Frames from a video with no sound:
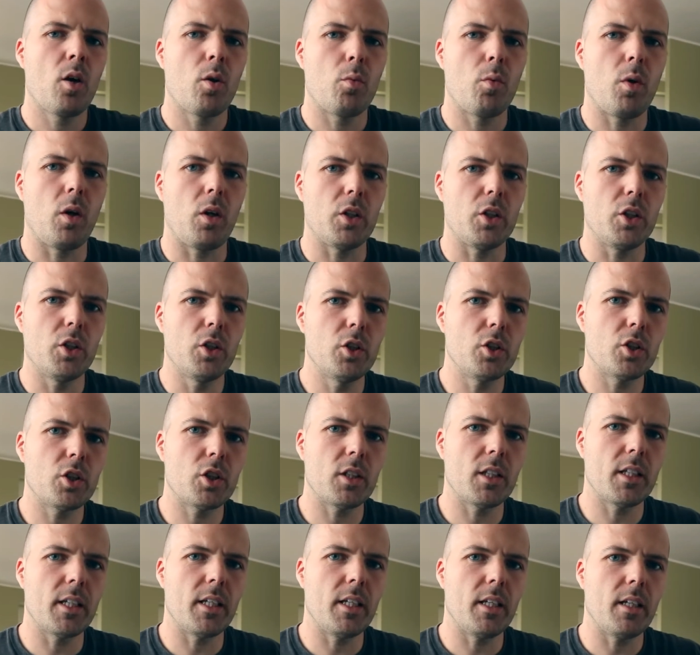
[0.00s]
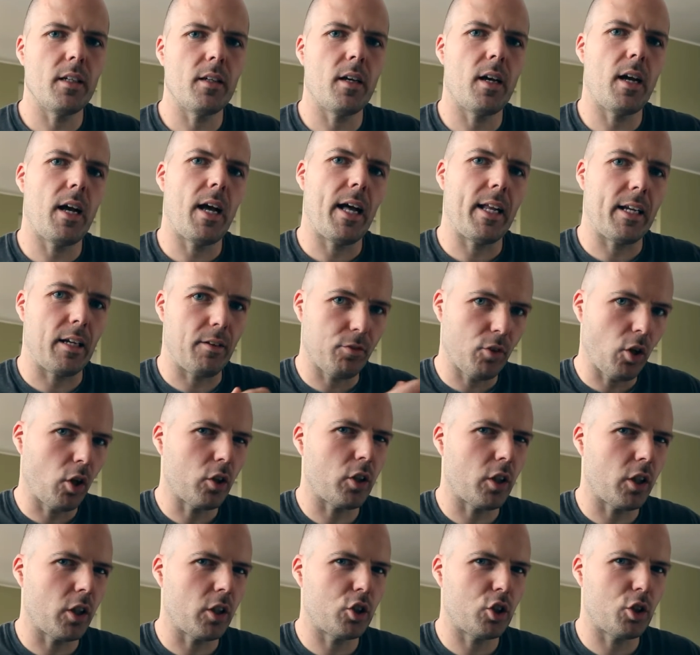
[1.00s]
Well, usually, and I've not
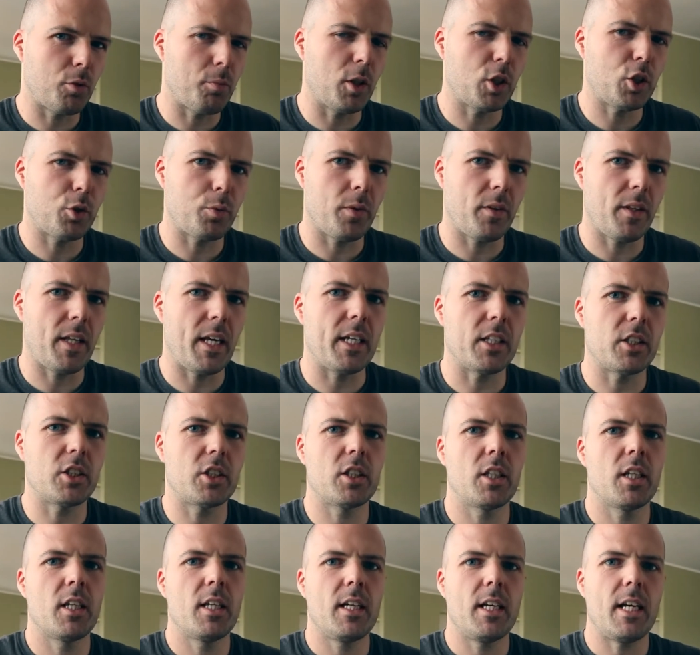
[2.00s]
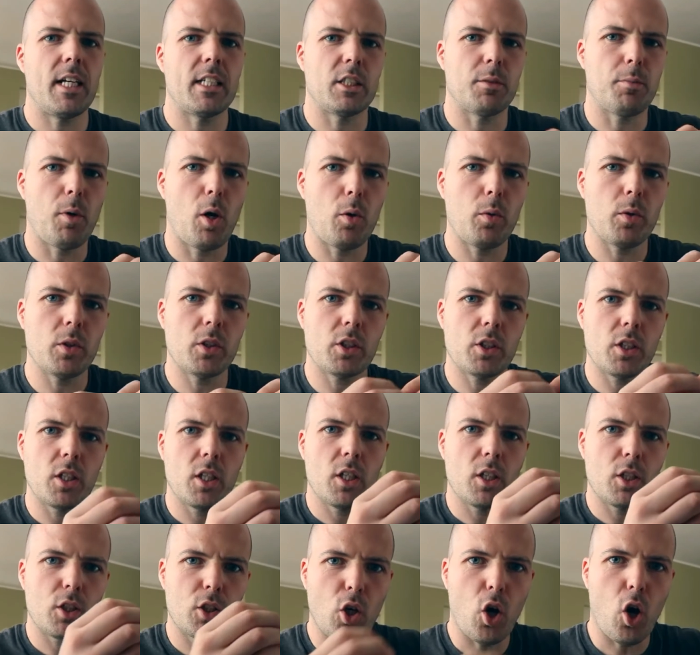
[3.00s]
done it so much with this, is I'm always
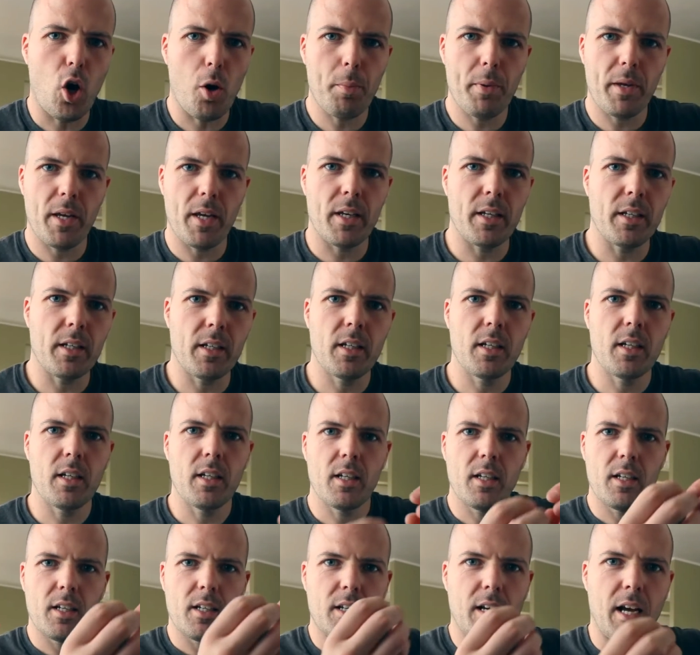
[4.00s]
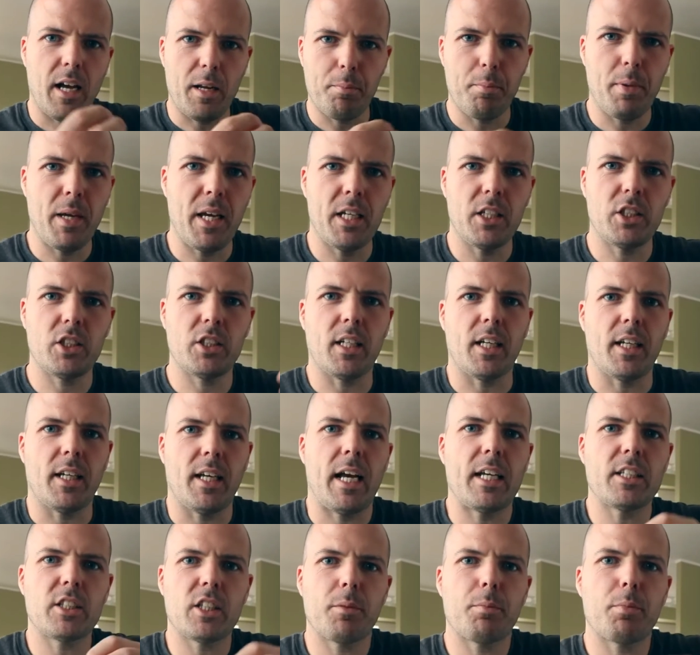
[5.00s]
copying and pasting.
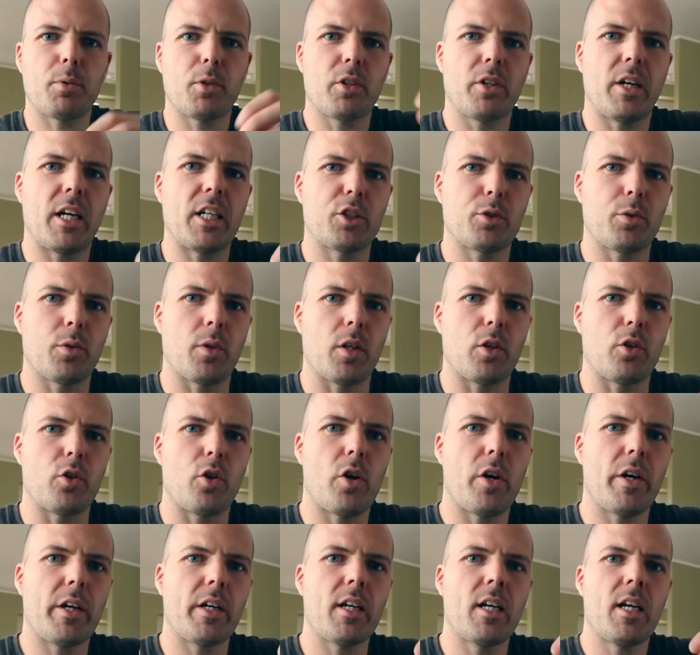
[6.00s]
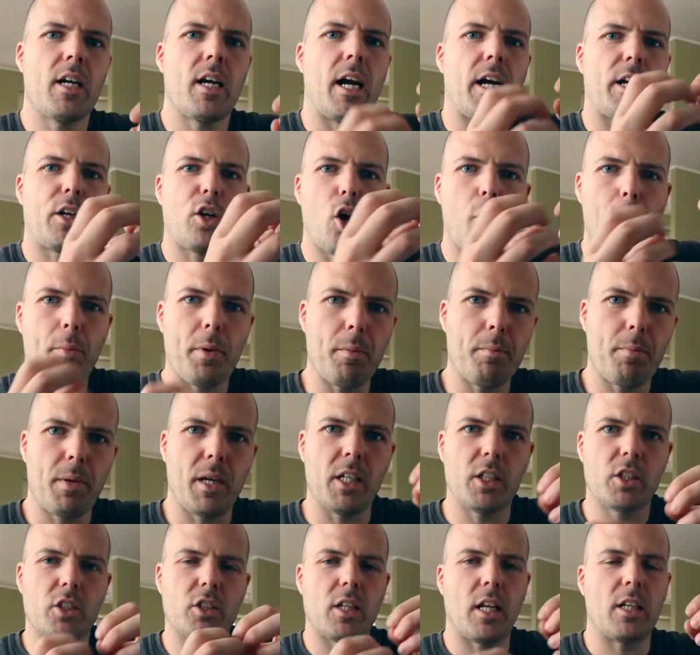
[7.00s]
As I progress with the drawing, I copy and
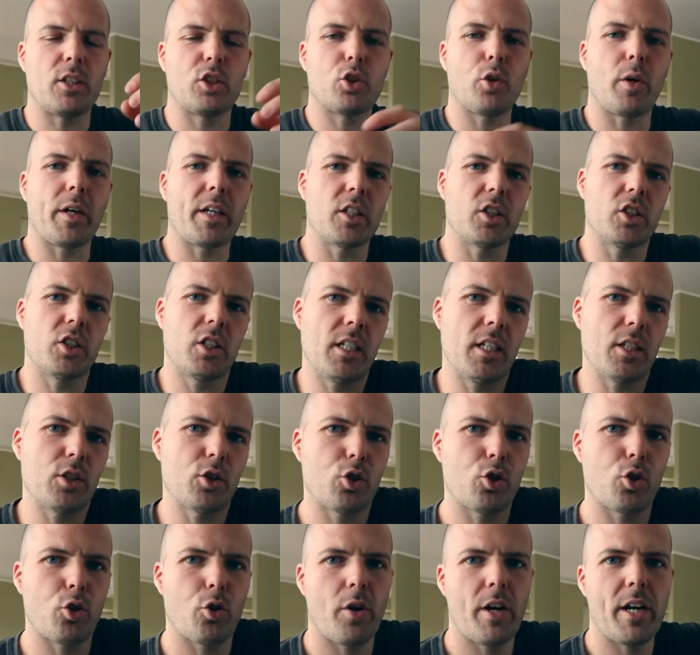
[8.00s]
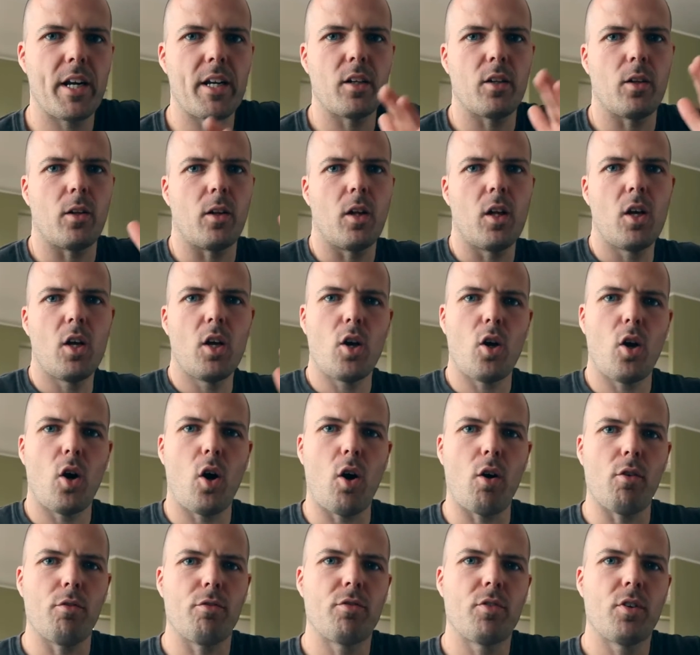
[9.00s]
paste, and so I can see a trail
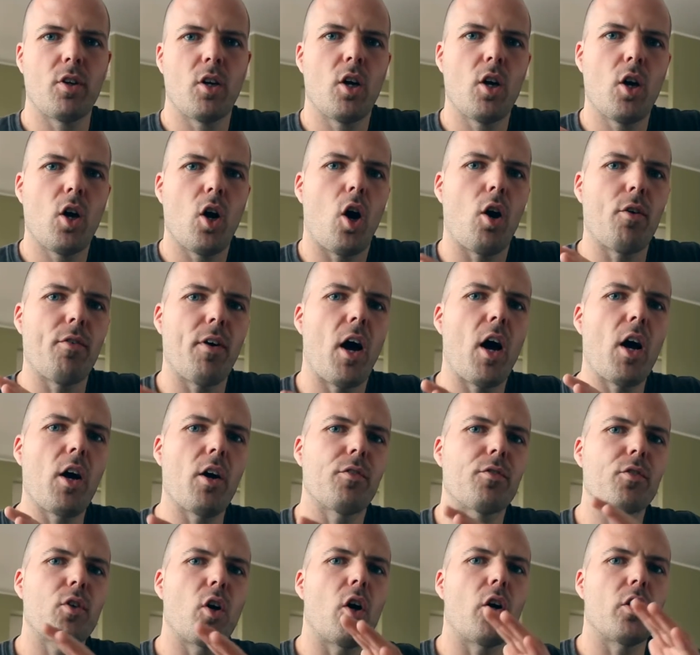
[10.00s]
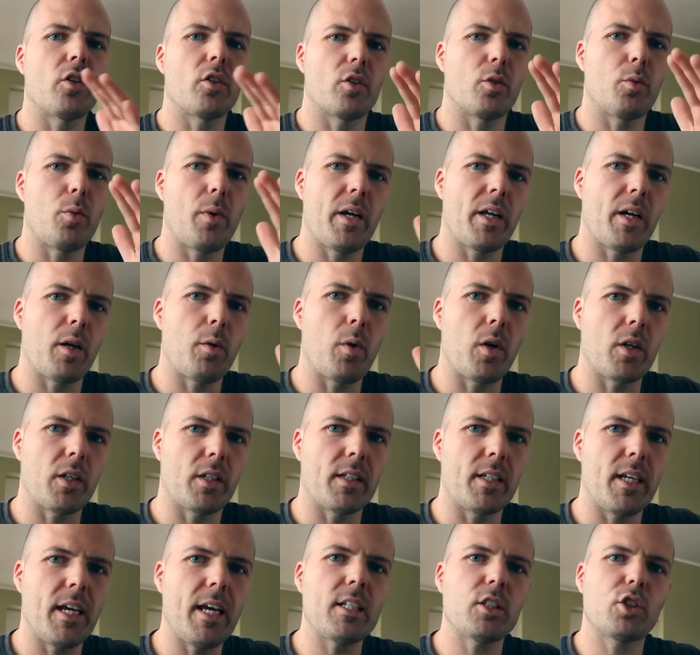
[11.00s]
of how I've gotten to where I want
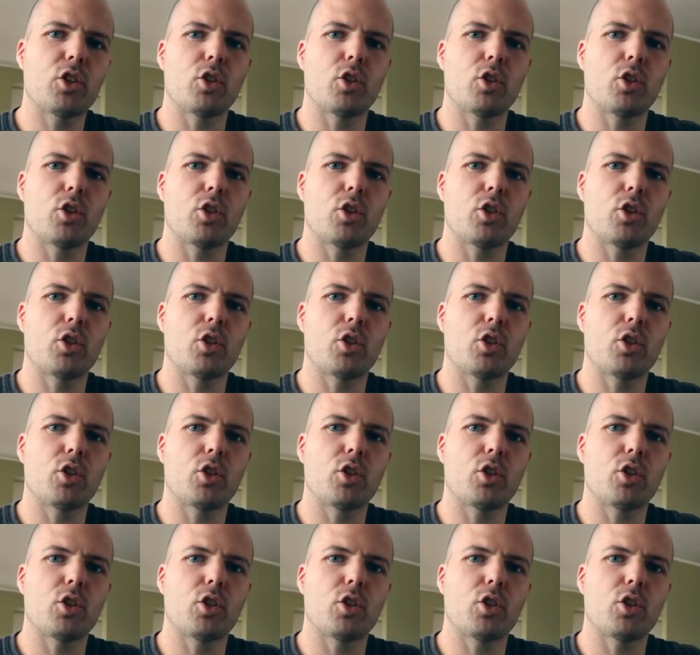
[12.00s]
to get.